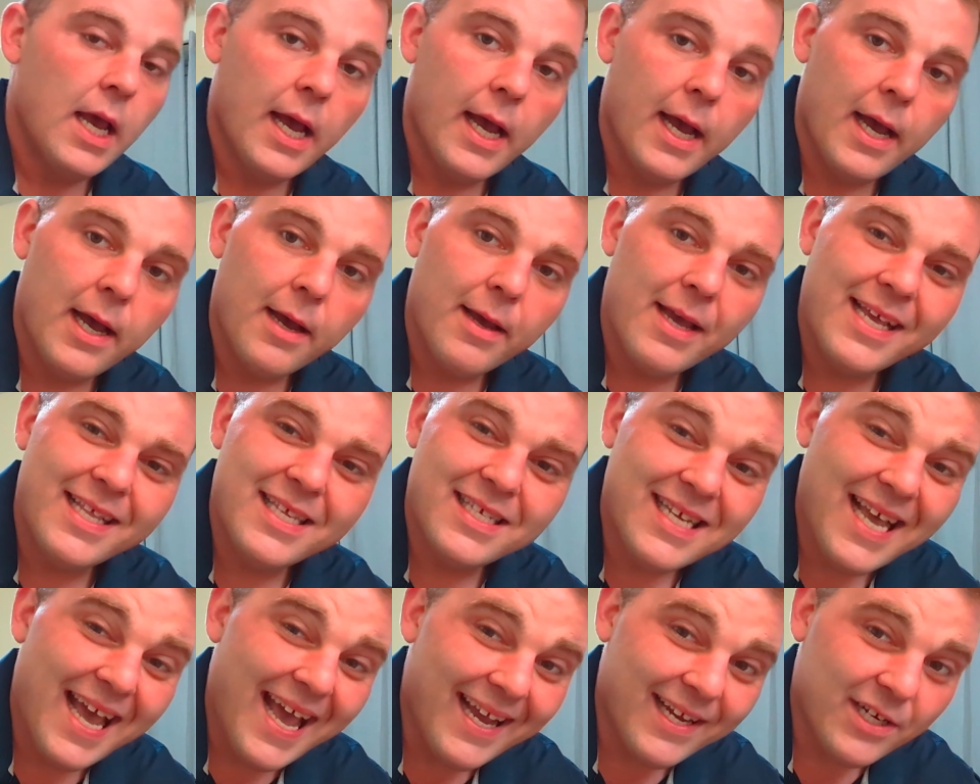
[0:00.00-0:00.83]

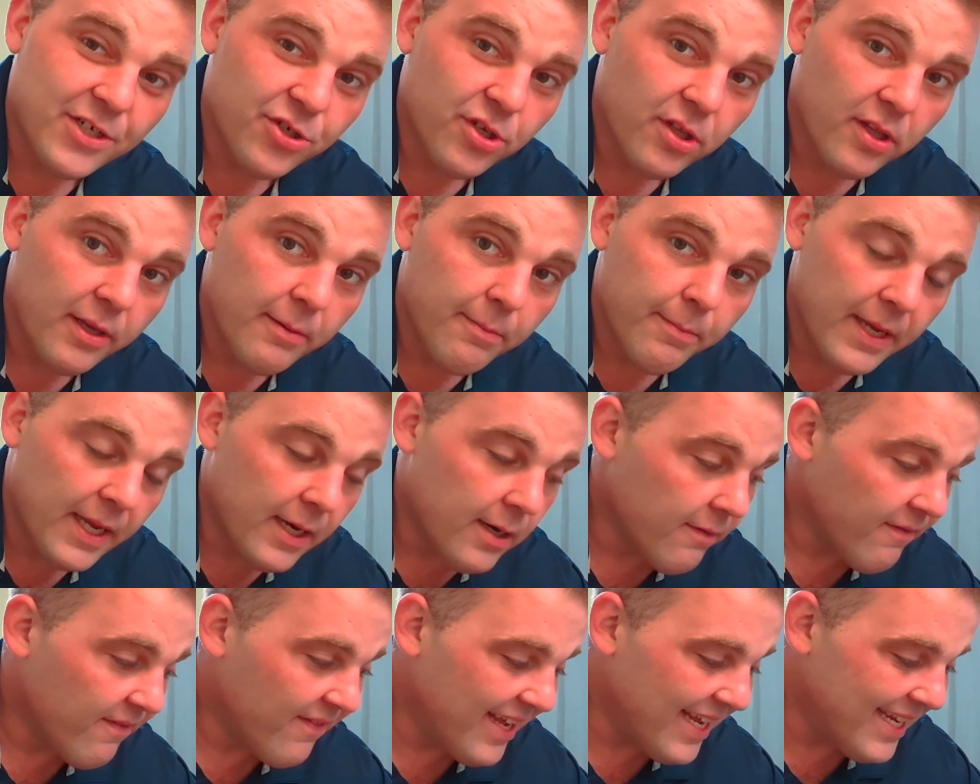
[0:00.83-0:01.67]
It's actually
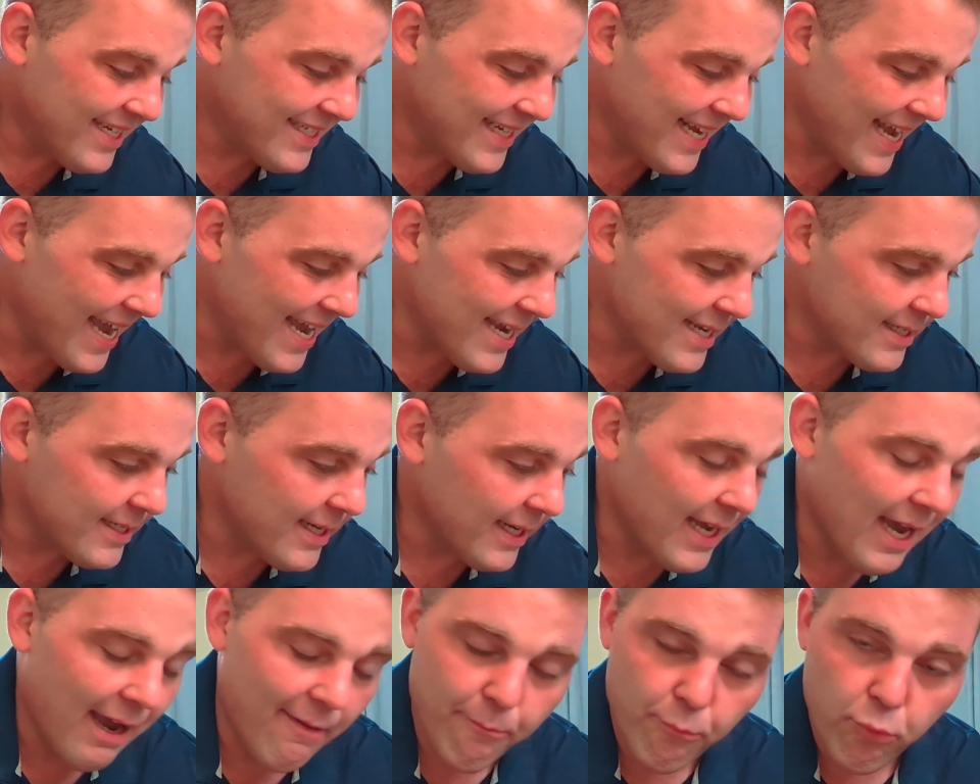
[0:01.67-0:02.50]
been
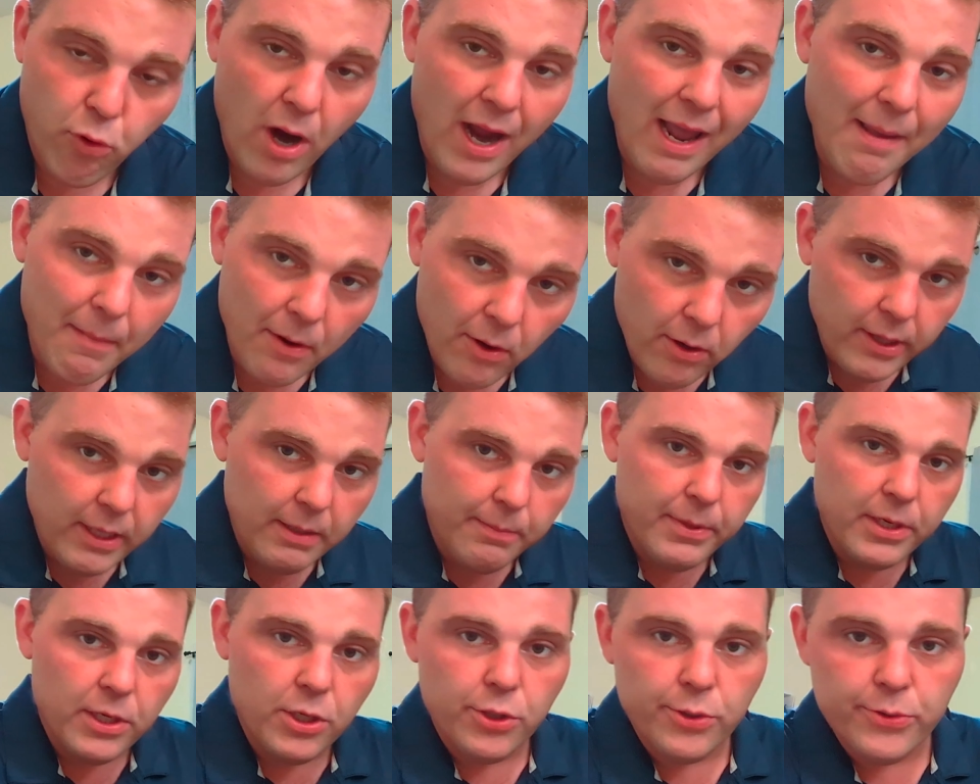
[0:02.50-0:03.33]
fantastic. I've primarily
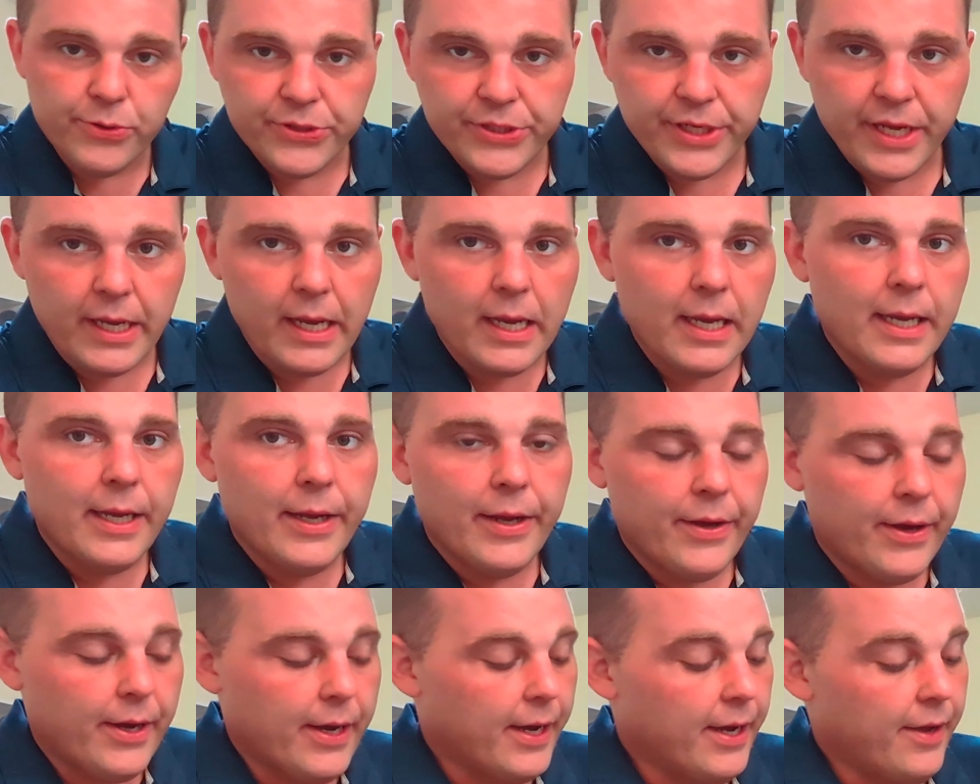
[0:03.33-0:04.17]
been using
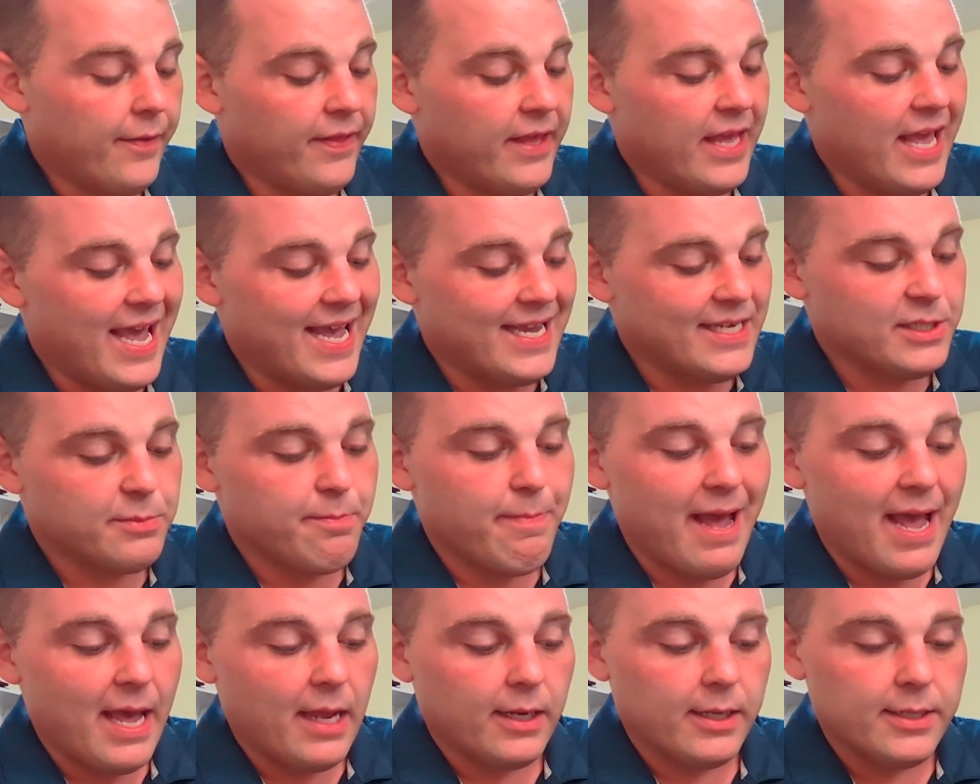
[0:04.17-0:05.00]
the
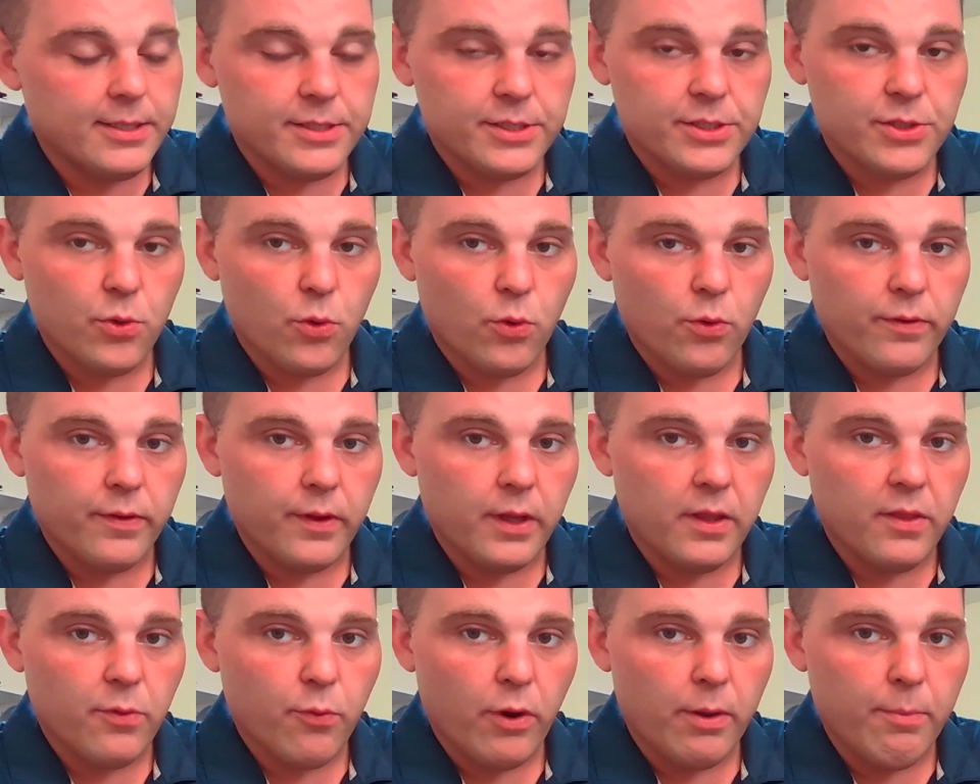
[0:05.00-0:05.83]
S-balanced or the
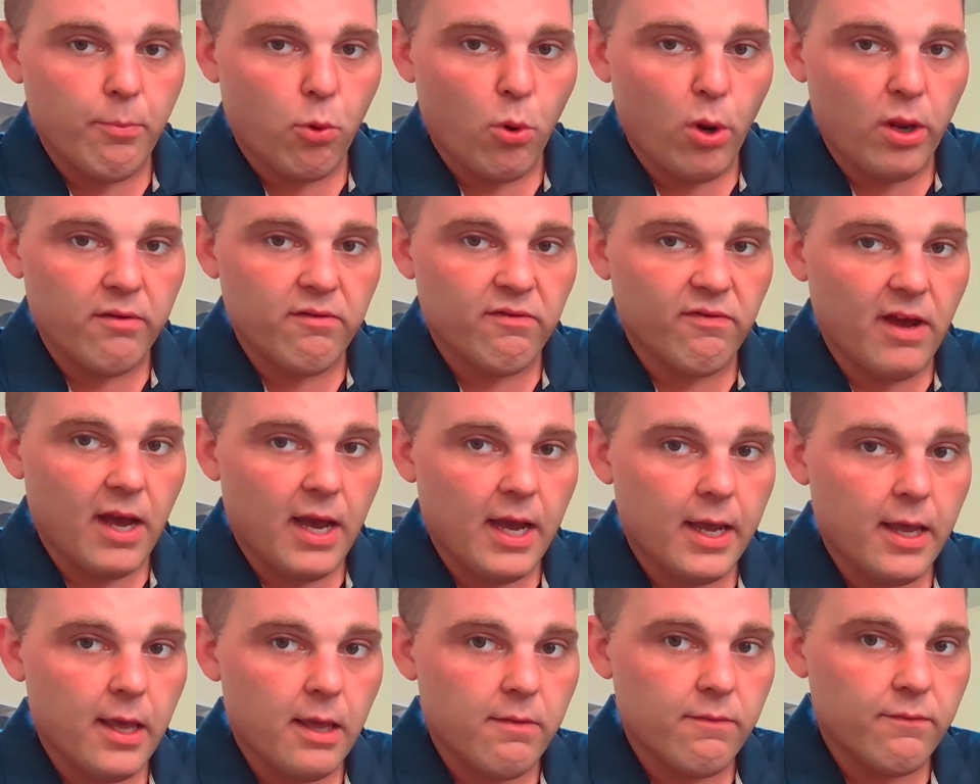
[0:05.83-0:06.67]

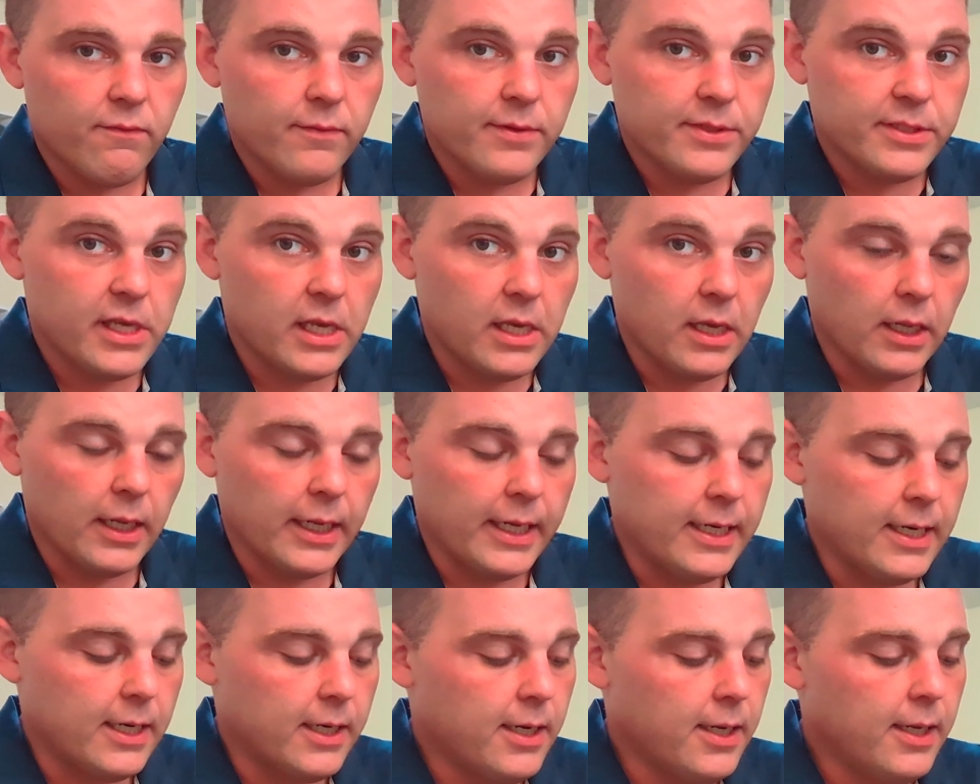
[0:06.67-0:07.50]
3.5
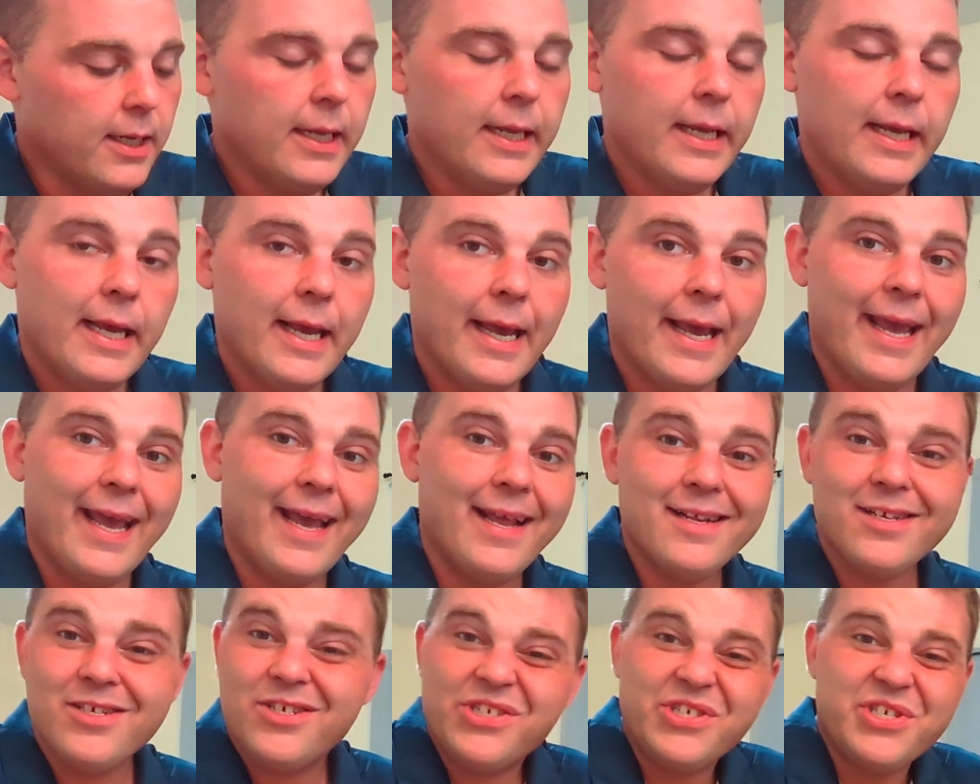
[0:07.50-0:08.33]
single-ended,
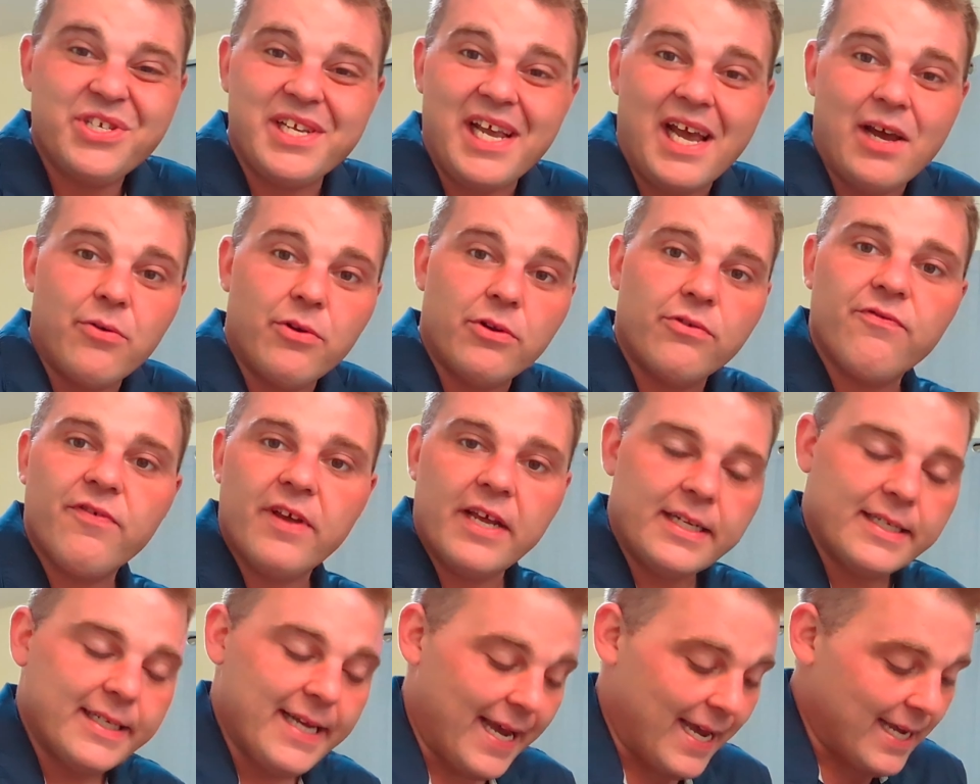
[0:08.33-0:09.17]
and it's just sounded
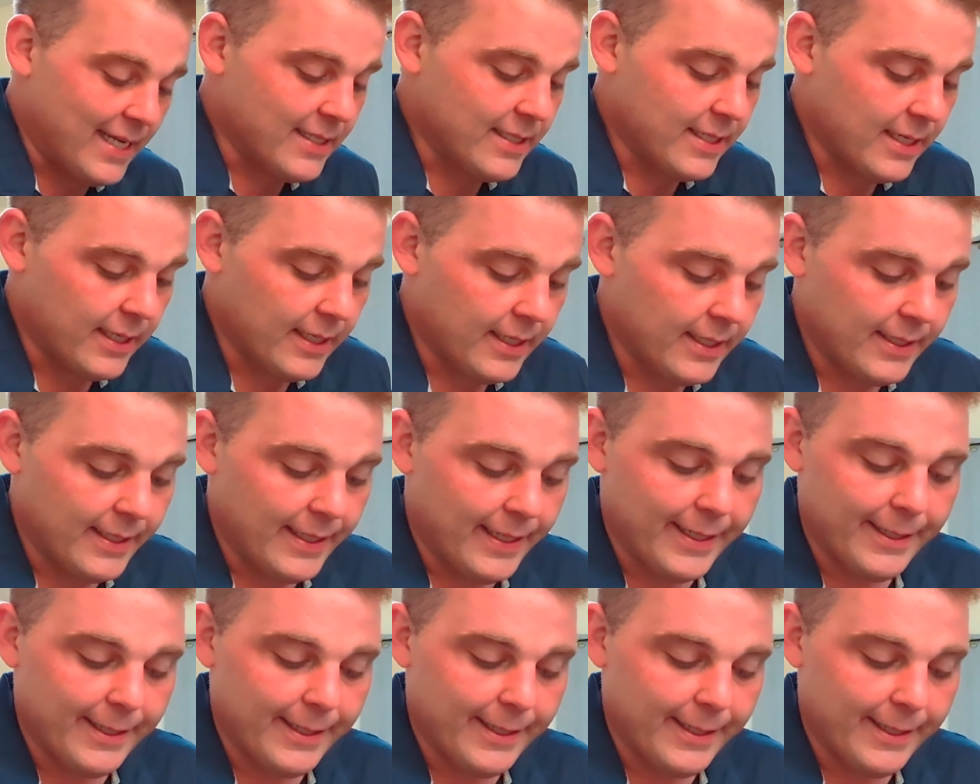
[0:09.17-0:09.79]
fantastic.